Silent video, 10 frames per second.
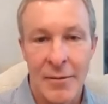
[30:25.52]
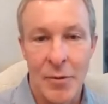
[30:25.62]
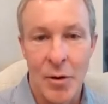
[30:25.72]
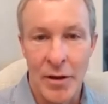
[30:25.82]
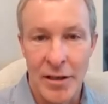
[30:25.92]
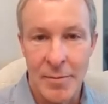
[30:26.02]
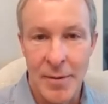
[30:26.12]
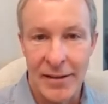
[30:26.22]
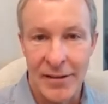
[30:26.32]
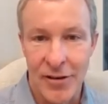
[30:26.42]
where we
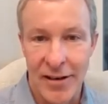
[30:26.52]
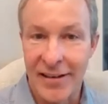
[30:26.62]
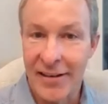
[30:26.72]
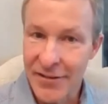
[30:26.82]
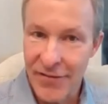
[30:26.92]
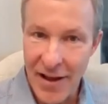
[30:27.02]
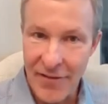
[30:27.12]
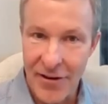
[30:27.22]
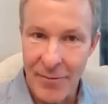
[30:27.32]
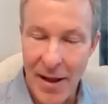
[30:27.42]
expect to train at least
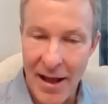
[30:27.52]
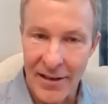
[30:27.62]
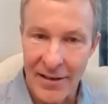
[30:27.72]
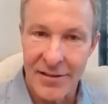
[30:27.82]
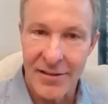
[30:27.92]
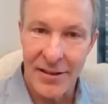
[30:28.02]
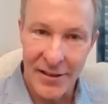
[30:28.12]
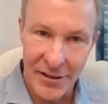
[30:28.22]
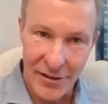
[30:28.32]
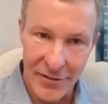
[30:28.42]
500 pilots a
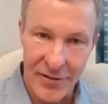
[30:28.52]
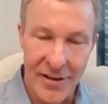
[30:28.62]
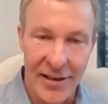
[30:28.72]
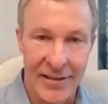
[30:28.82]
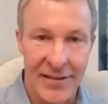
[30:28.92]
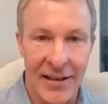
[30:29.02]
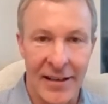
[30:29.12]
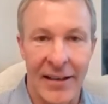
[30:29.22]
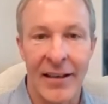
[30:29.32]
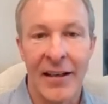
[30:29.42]
year for the next
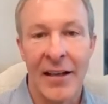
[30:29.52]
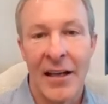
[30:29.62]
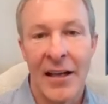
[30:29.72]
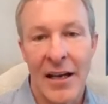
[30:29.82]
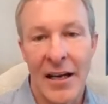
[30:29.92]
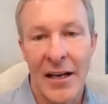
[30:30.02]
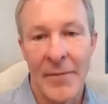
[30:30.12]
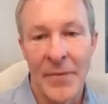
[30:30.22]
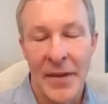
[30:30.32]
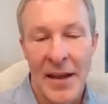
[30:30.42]
decade.
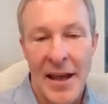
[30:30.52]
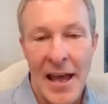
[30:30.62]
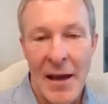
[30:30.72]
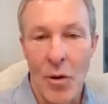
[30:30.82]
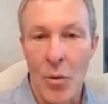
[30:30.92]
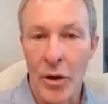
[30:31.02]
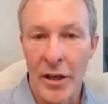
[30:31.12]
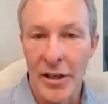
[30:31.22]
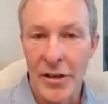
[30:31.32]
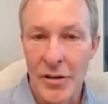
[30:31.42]
And what we're
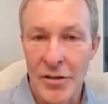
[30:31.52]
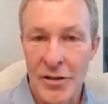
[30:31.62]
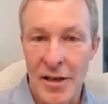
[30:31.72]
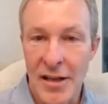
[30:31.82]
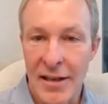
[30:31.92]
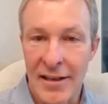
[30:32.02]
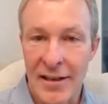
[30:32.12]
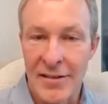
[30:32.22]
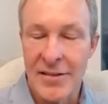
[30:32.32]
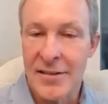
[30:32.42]
going to do that's unique
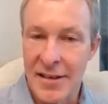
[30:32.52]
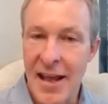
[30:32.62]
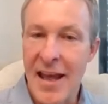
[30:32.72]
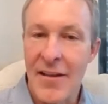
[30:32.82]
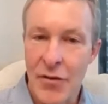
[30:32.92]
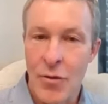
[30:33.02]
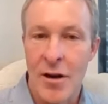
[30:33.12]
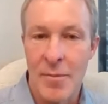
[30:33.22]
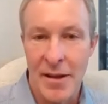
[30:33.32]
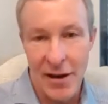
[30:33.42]
is today, if you
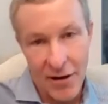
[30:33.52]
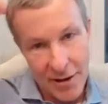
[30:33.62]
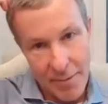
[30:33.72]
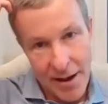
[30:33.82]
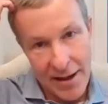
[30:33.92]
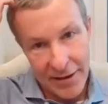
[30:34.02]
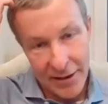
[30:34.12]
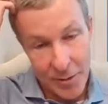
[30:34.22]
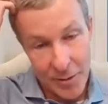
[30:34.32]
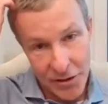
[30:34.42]
want to be an airline
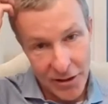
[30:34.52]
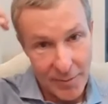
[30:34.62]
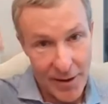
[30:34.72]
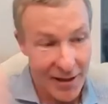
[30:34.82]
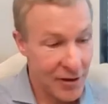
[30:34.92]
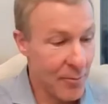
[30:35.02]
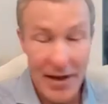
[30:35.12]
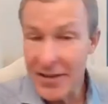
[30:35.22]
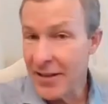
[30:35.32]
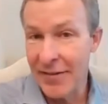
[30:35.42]
pilot, commercial airline pilot, you
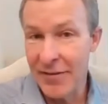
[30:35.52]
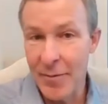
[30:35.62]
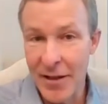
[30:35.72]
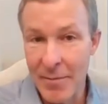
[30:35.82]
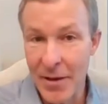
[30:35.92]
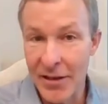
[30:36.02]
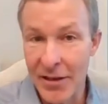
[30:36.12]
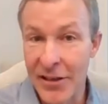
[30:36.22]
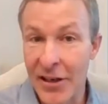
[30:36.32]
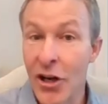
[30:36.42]
basically have to be in the
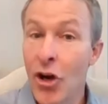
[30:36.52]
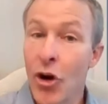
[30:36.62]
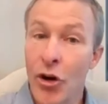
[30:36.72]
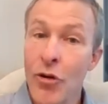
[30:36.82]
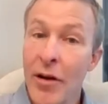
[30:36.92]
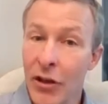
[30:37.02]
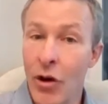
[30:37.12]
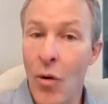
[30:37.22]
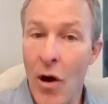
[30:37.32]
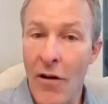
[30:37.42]
military, or you have to
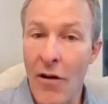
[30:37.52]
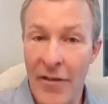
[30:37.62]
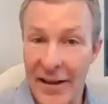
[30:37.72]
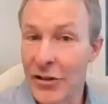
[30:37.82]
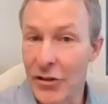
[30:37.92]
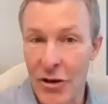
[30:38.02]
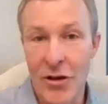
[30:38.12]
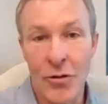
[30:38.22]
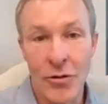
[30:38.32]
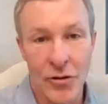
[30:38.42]
go off and get your
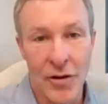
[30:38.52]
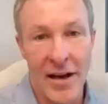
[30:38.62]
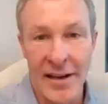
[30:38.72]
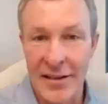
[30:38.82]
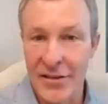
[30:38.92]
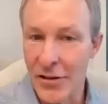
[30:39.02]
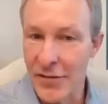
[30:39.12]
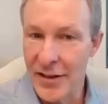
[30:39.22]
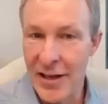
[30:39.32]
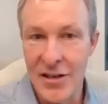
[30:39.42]
own training and
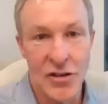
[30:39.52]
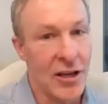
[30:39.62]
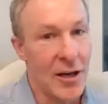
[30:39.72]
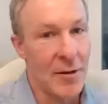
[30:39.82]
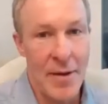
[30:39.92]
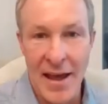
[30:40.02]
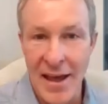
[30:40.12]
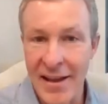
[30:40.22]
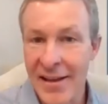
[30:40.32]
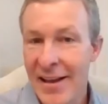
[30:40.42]
certification. You got to
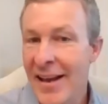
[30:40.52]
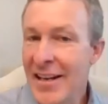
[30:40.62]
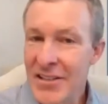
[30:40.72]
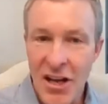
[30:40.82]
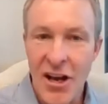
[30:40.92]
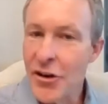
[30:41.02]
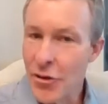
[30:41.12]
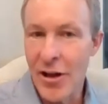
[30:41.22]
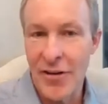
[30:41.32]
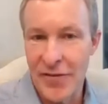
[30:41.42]
pay, and it's $100,000
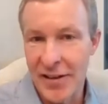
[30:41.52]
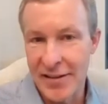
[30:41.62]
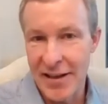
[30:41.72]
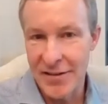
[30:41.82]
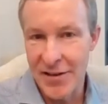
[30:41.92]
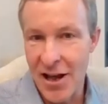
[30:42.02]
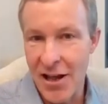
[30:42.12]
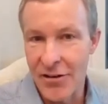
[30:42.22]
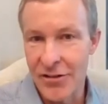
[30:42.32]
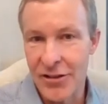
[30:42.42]
to
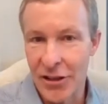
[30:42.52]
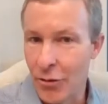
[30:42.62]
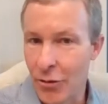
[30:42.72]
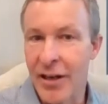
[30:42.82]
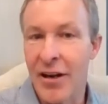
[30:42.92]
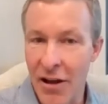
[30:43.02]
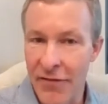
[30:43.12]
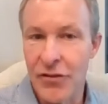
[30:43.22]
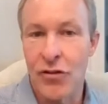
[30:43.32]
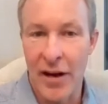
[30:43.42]
$150,000 to go get
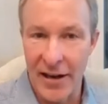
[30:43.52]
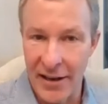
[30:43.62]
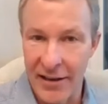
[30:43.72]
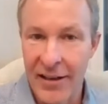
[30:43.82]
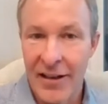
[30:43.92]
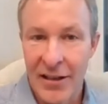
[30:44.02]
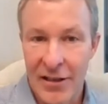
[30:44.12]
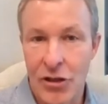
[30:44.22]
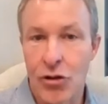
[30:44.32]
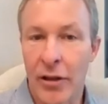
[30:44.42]
enough training
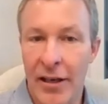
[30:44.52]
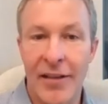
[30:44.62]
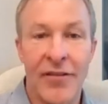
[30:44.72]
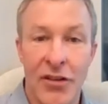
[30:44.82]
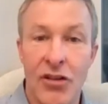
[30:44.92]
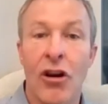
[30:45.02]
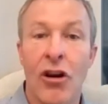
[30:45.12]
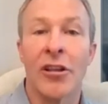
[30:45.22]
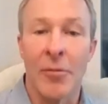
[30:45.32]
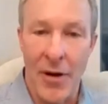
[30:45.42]
that you can even
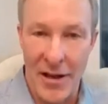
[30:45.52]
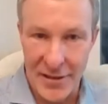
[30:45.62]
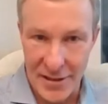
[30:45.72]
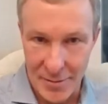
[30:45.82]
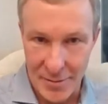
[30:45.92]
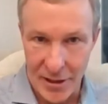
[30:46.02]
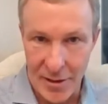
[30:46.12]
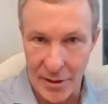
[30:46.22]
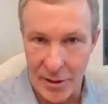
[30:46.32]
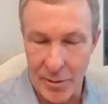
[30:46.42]
start the process to
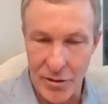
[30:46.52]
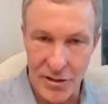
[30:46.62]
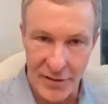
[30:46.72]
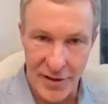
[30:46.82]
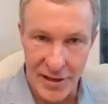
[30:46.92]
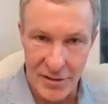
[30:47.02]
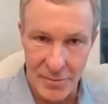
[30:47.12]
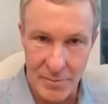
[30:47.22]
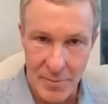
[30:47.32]
become a commercial aviation